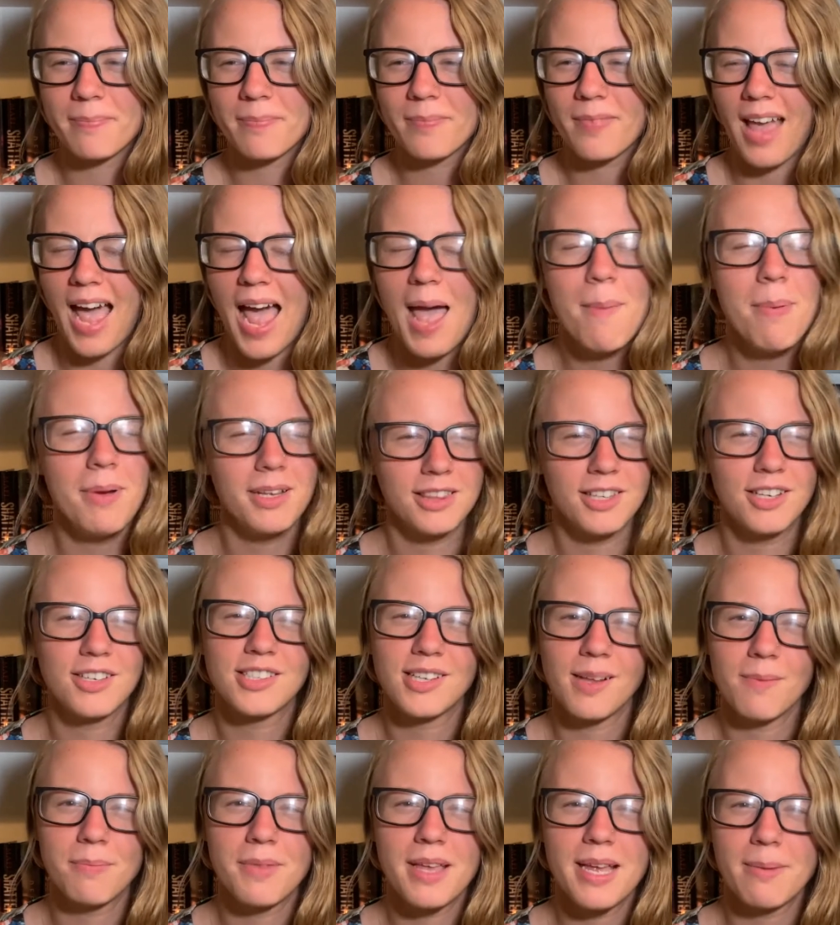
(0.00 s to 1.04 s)
I bet there's
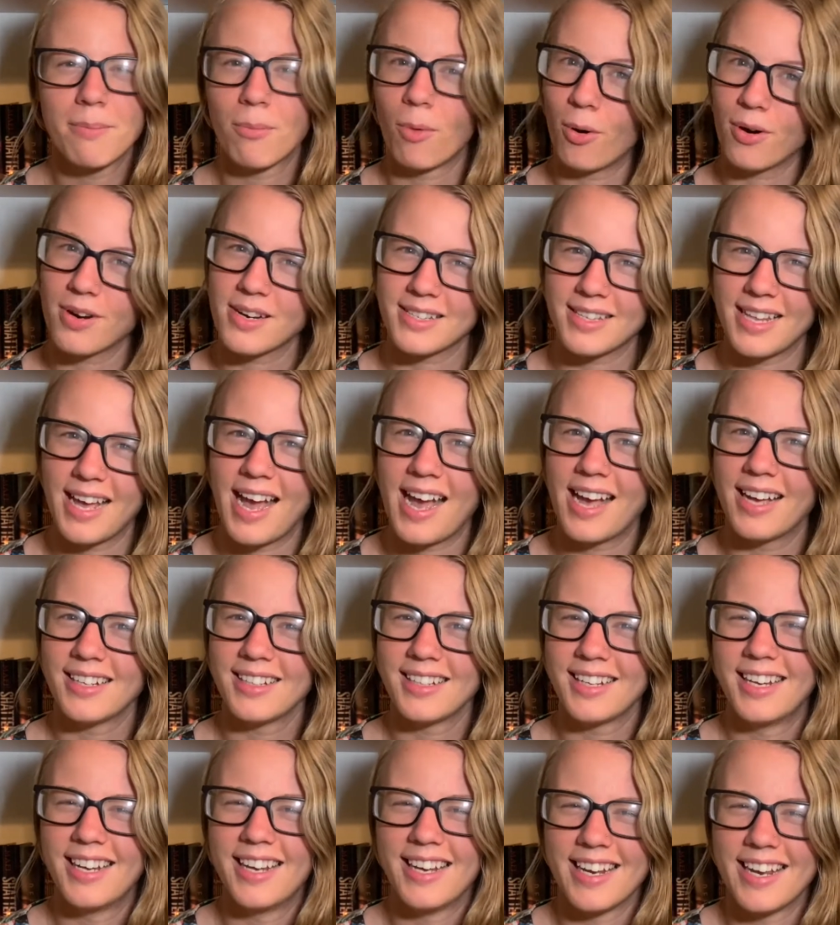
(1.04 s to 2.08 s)
something more to that.
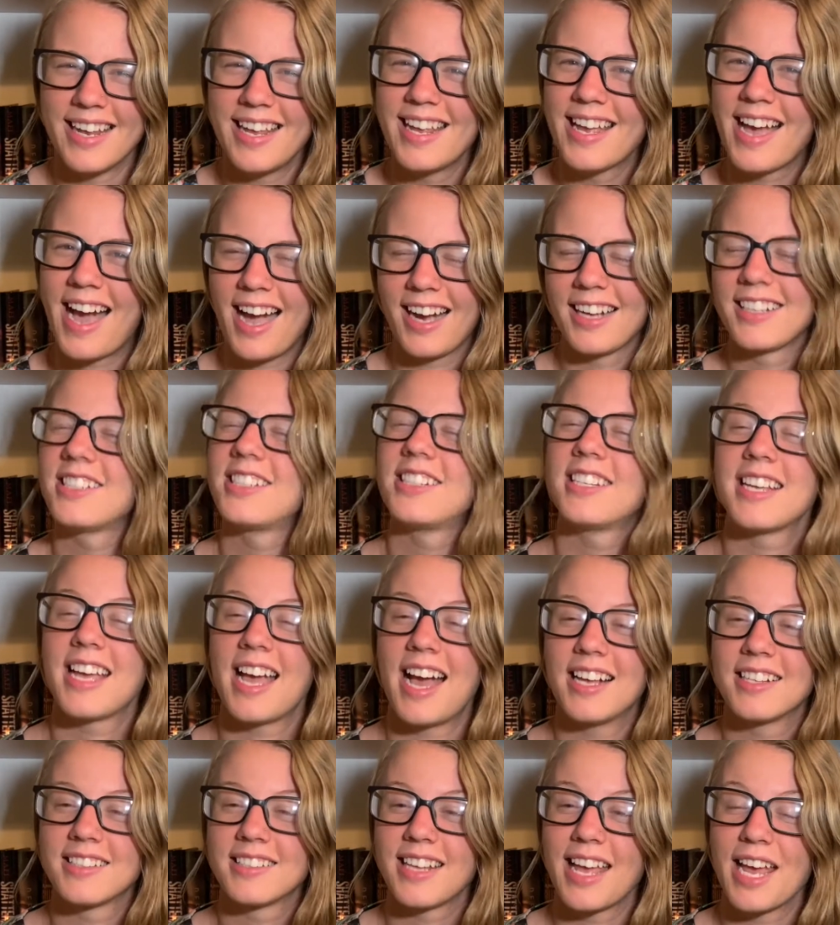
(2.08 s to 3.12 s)
And he actually
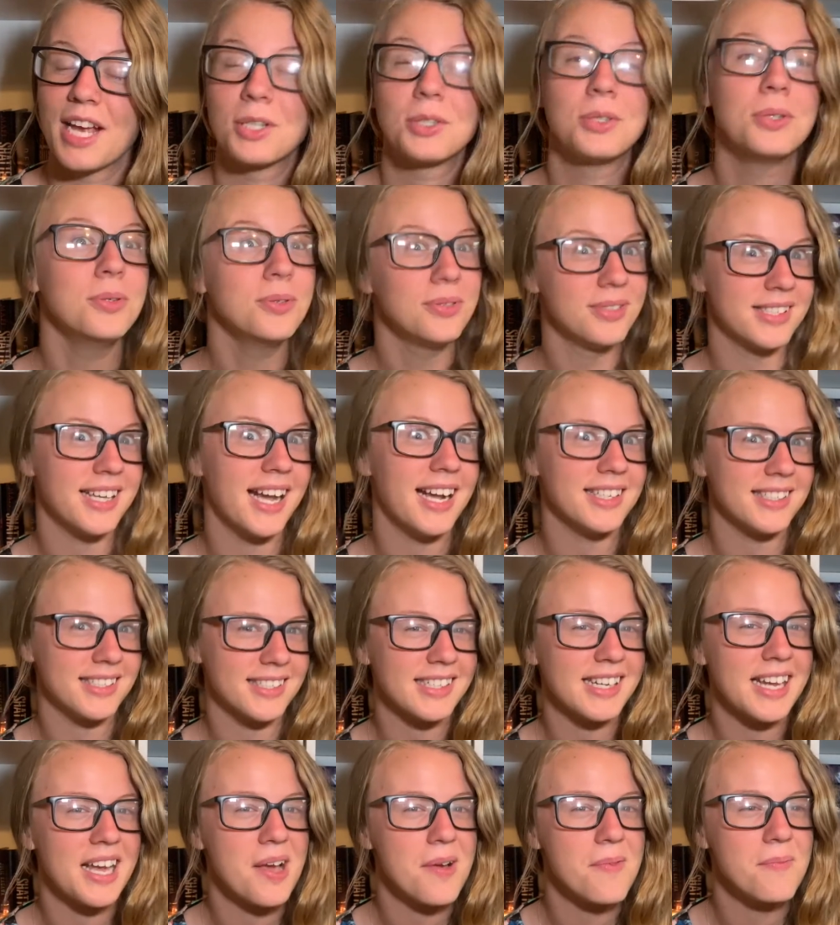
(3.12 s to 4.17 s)
has like two sides to
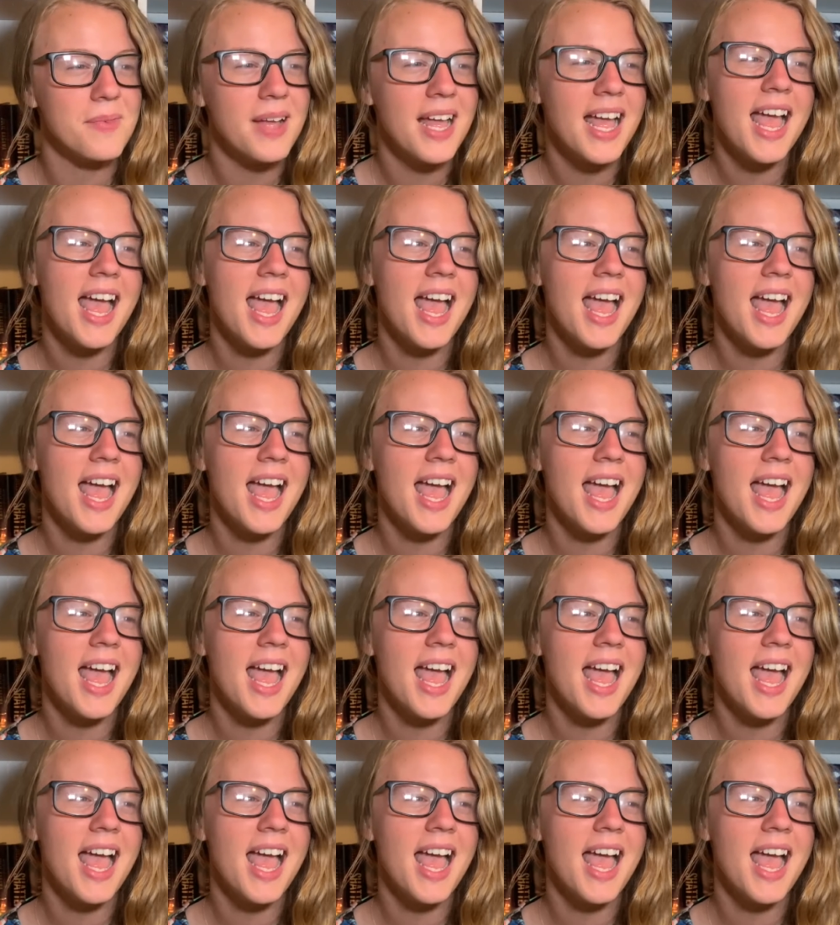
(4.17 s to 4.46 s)
him.